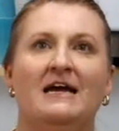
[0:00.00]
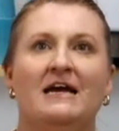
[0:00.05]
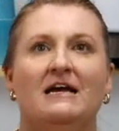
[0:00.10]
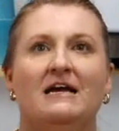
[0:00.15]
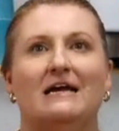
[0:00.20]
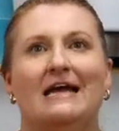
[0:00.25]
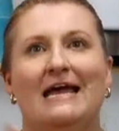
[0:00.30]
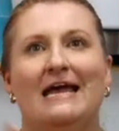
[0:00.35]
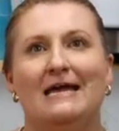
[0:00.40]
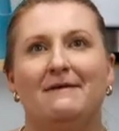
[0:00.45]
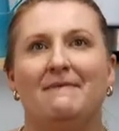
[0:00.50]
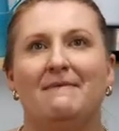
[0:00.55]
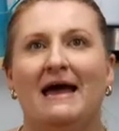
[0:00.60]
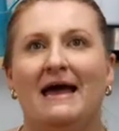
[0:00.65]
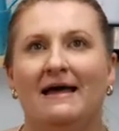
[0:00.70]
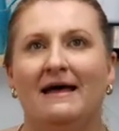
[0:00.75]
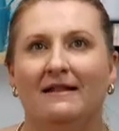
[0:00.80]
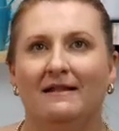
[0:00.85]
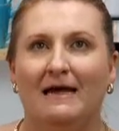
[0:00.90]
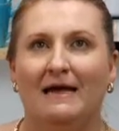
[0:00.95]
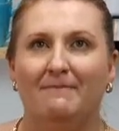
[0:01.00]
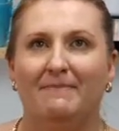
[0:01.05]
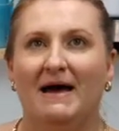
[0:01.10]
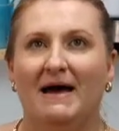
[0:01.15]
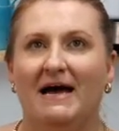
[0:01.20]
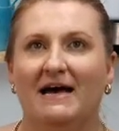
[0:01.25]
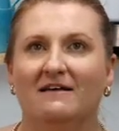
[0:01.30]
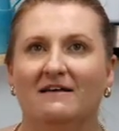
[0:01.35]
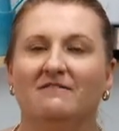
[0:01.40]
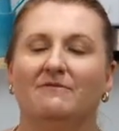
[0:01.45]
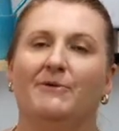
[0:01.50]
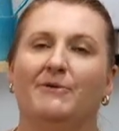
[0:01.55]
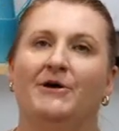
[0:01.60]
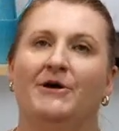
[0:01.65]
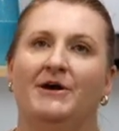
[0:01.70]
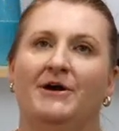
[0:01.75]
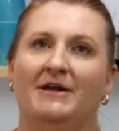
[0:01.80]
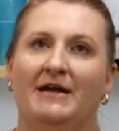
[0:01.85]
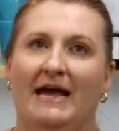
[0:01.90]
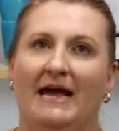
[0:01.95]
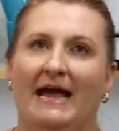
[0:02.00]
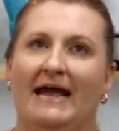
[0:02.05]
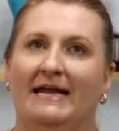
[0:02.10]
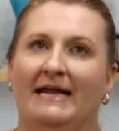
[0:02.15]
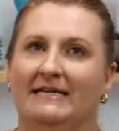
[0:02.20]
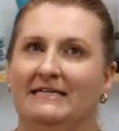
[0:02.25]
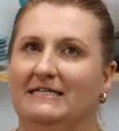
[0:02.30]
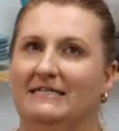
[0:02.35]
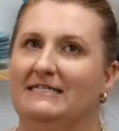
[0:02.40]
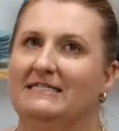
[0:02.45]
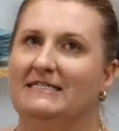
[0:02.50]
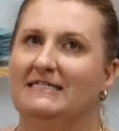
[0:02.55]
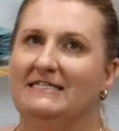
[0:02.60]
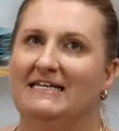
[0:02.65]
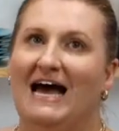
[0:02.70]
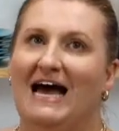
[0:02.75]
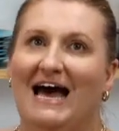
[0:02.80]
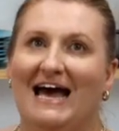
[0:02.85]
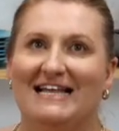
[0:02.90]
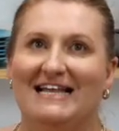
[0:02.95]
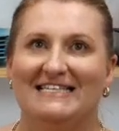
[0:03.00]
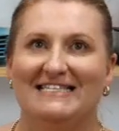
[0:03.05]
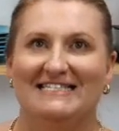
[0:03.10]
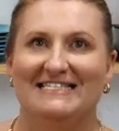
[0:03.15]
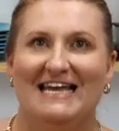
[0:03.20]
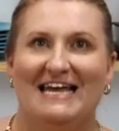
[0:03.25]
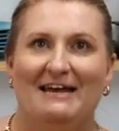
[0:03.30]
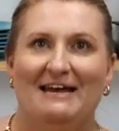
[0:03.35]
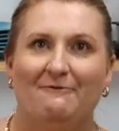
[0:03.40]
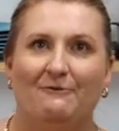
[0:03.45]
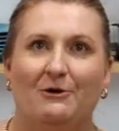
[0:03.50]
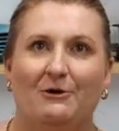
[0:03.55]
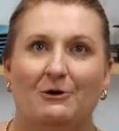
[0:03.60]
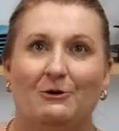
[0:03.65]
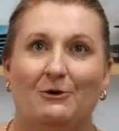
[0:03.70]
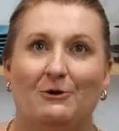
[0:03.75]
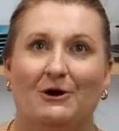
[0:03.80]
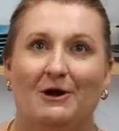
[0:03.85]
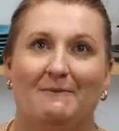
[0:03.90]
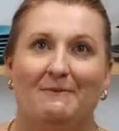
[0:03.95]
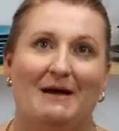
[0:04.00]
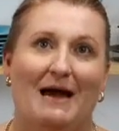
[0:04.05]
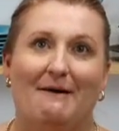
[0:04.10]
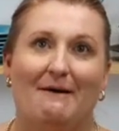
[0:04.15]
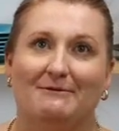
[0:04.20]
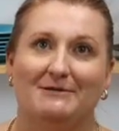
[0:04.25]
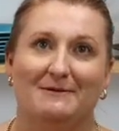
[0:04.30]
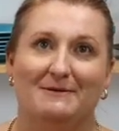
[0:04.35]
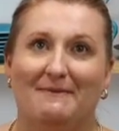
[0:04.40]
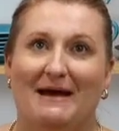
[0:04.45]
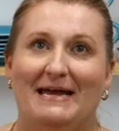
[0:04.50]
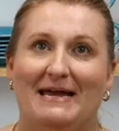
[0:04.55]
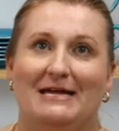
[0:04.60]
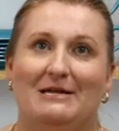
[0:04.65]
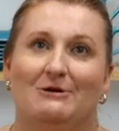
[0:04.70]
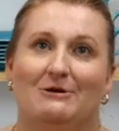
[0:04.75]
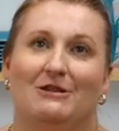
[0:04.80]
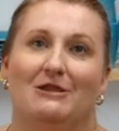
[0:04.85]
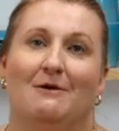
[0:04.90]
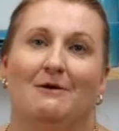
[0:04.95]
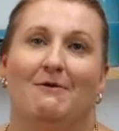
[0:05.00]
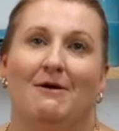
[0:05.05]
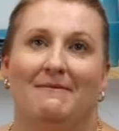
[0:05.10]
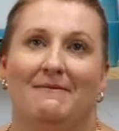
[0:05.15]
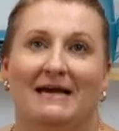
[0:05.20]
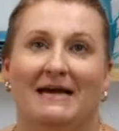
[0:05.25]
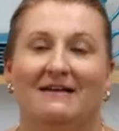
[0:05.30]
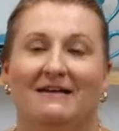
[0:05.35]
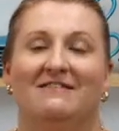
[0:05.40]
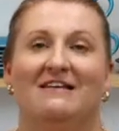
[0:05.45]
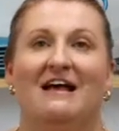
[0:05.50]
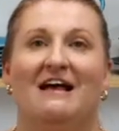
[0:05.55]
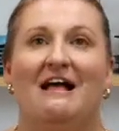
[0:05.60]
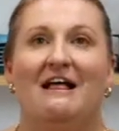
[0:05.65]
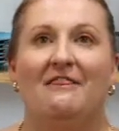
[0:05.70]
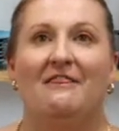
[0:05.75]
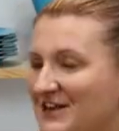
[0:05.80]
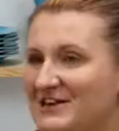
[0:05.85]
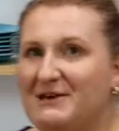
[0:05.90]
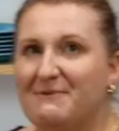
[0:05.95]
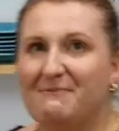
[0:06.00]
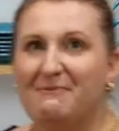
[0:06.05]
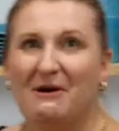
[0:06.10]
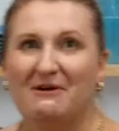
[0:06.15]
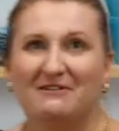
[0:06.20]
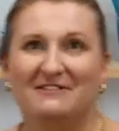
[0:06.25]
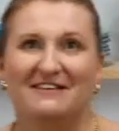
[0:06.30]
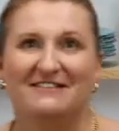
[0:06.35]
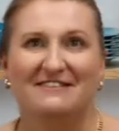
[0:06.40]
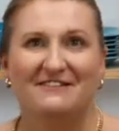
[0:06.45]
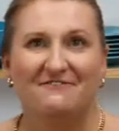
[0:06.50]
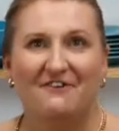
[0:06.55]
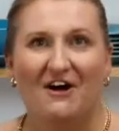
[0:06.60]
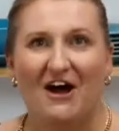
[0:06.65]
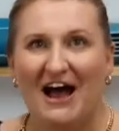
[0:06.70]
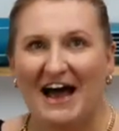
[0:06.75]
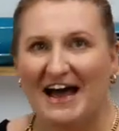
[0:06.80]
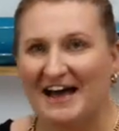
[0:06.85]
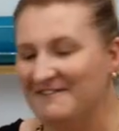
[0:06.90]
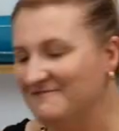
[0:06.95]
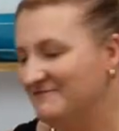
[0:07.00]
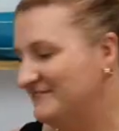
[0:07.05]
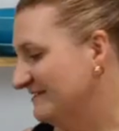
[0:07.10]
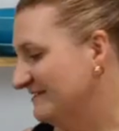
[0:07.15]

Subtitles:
email and password, and start seeing what you're going to be able to make in your Thermomix. The box has arrived.